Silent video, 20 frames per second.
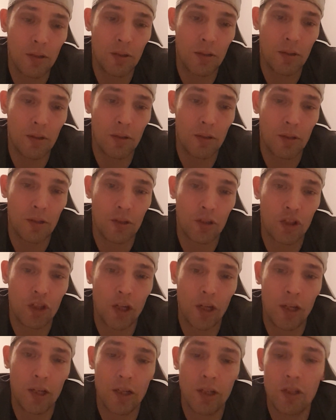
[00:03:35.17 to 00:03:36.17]
uh,
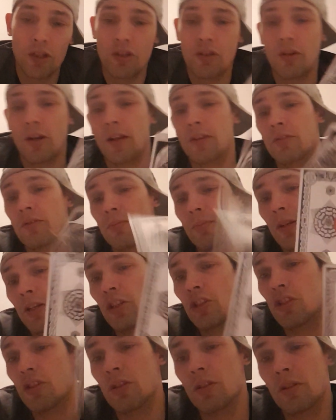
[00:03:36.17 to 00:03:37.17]
change,
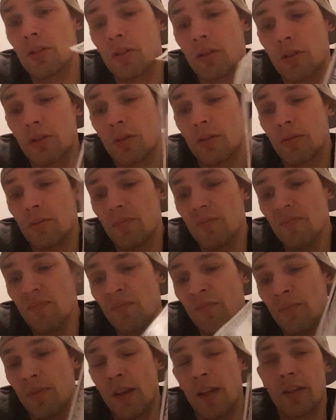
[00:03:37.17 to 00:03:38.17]
transformation,
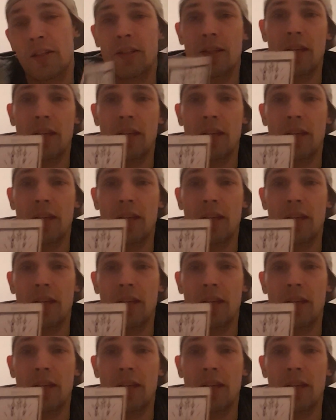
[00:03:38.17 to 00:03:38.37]
and